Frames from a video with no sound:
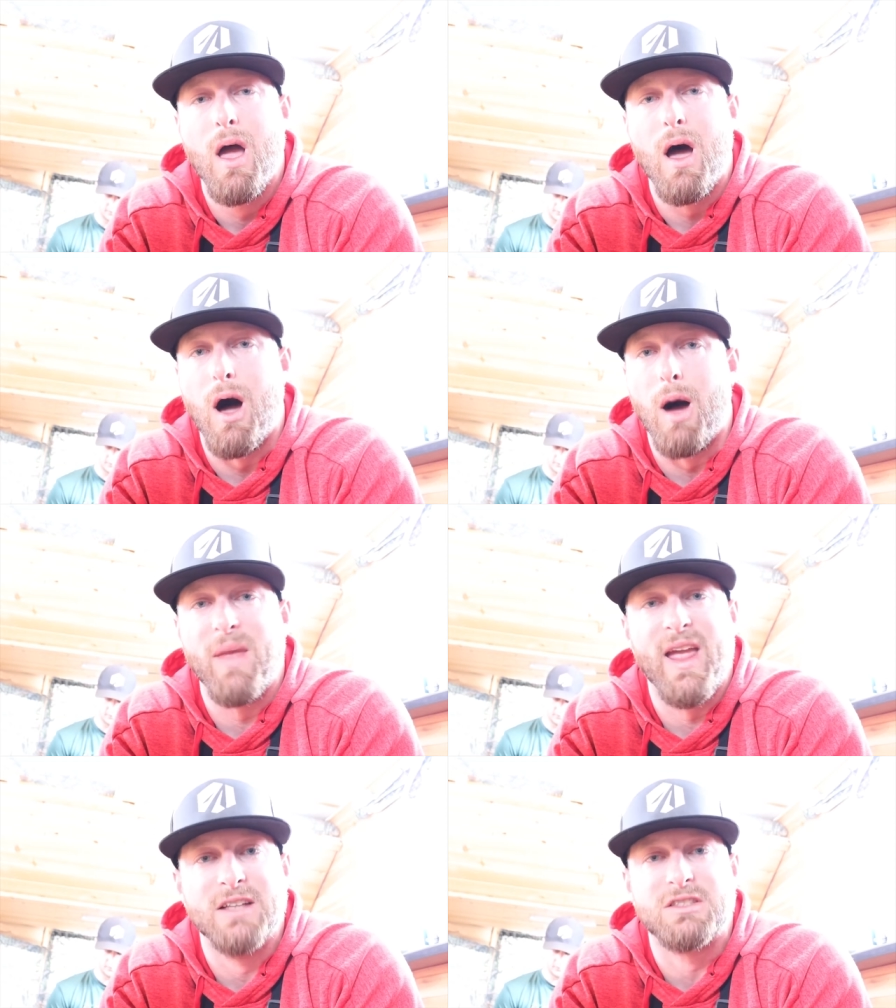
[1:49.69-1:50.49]
Um,
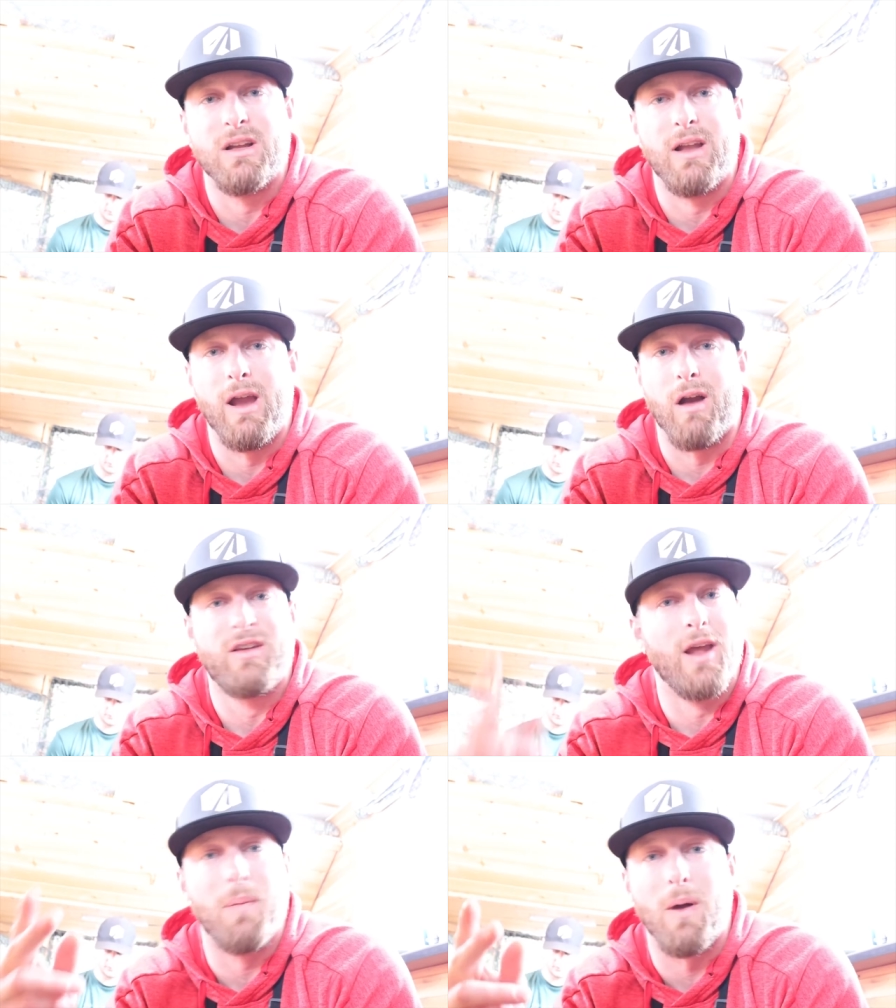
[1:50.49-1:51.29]
instantly our
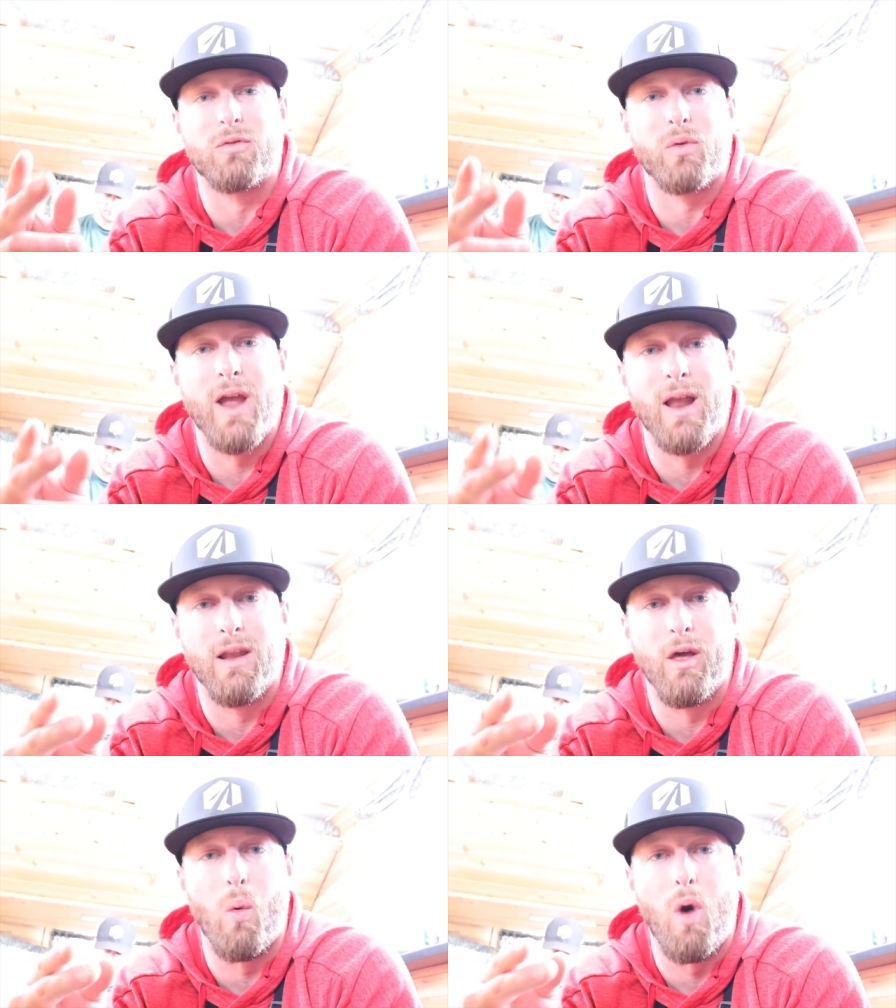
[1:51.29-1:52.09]
tip-ups were hitting
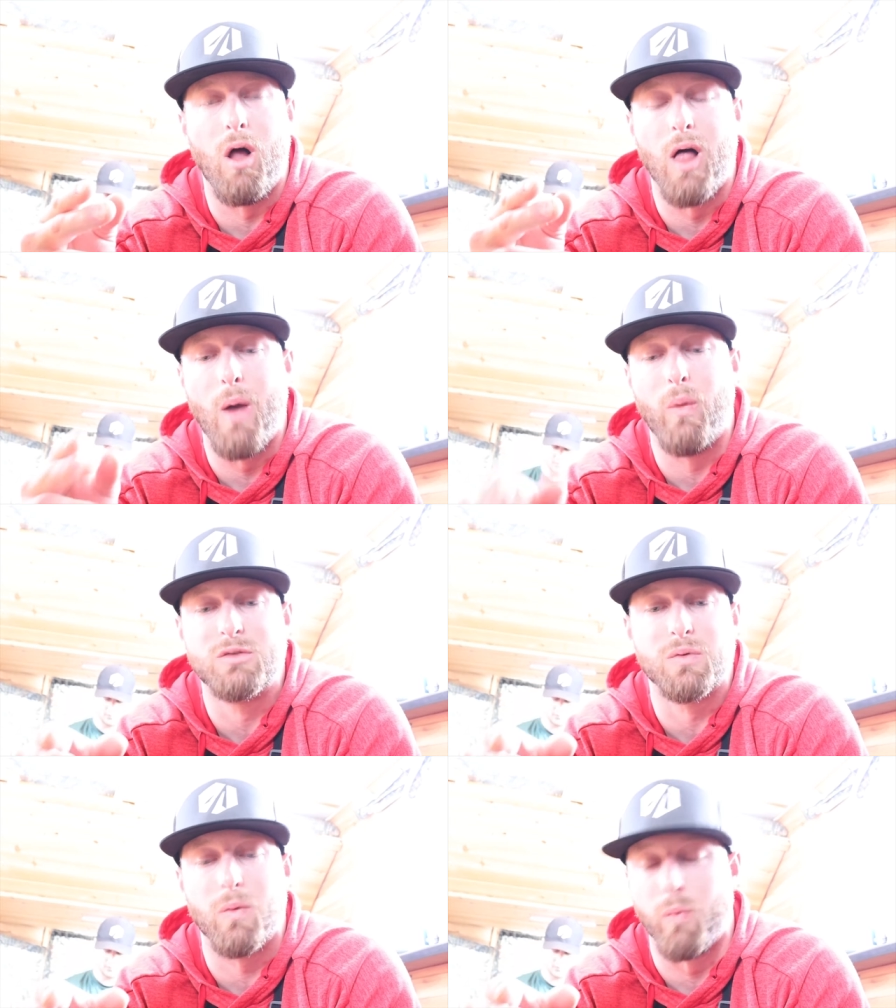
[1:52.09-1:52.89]
little walleye,
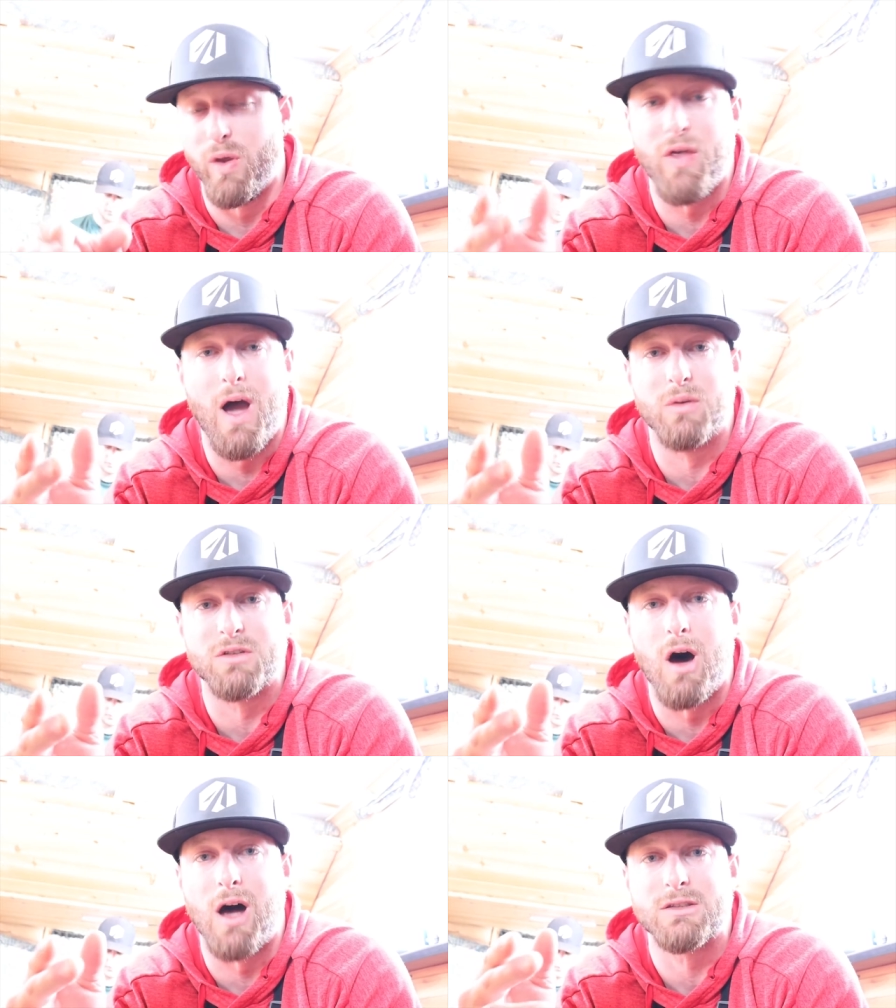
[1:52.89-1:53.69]
which we thought was
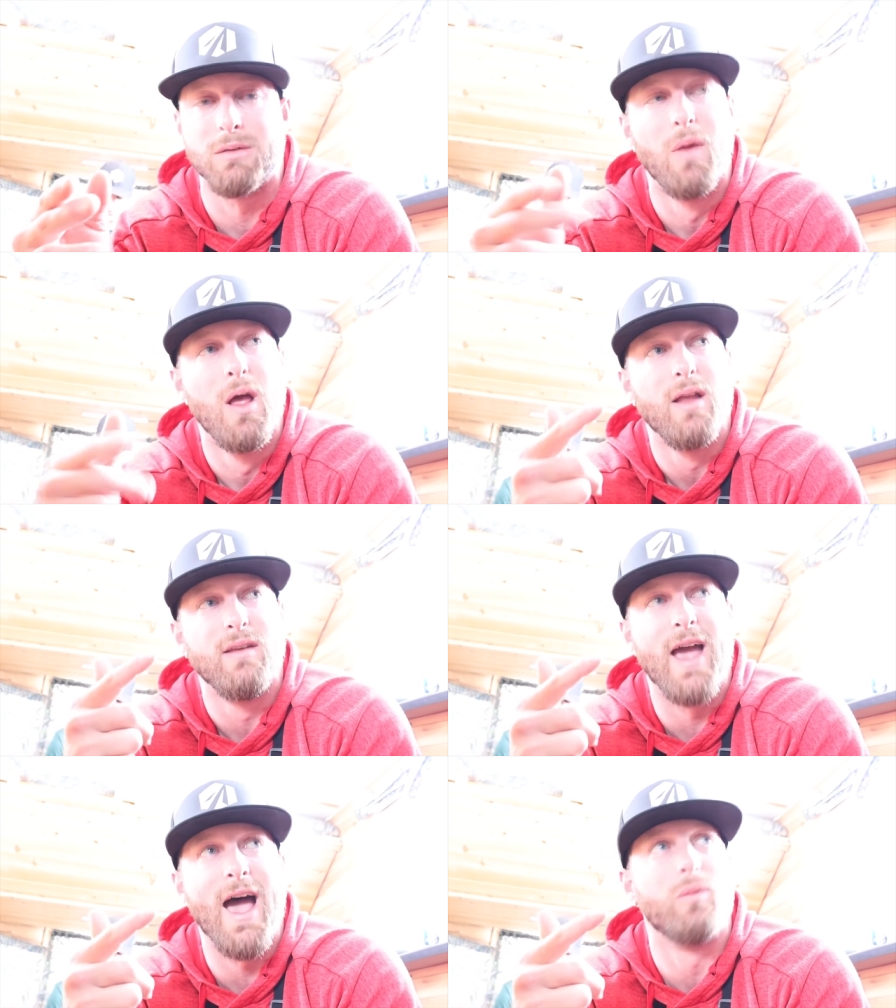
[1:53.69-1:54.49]
awesome.
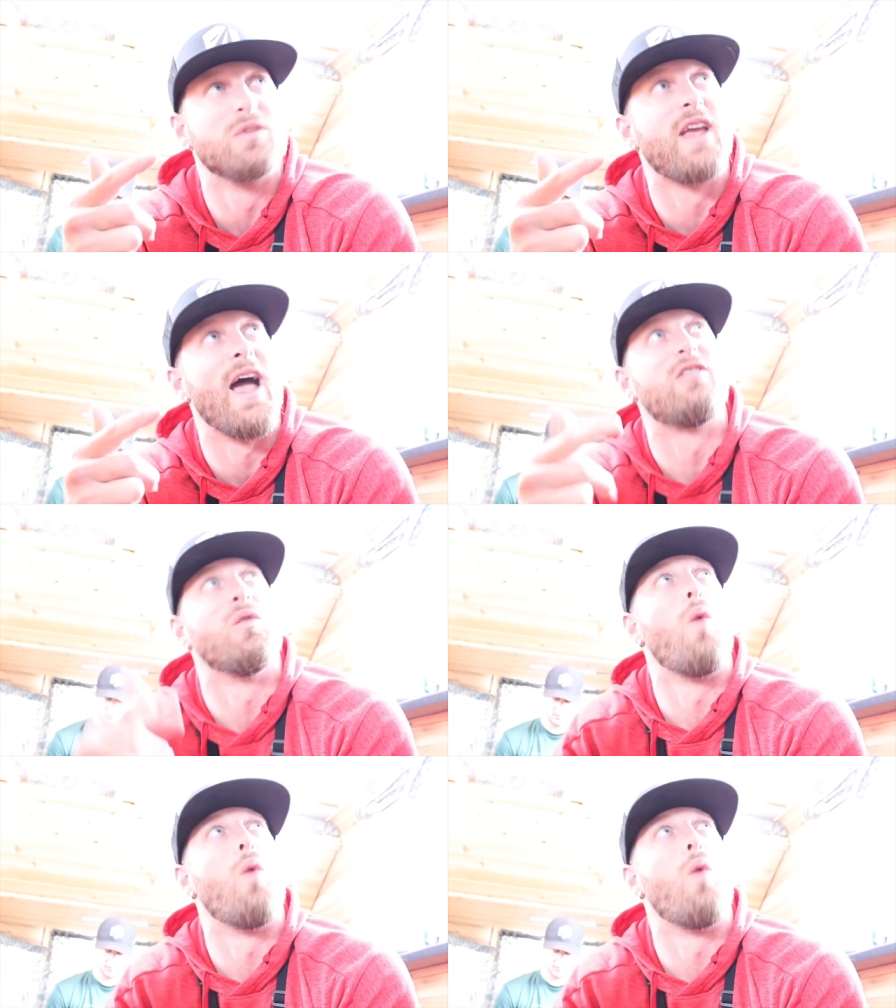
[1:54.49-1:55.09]
Dad was catching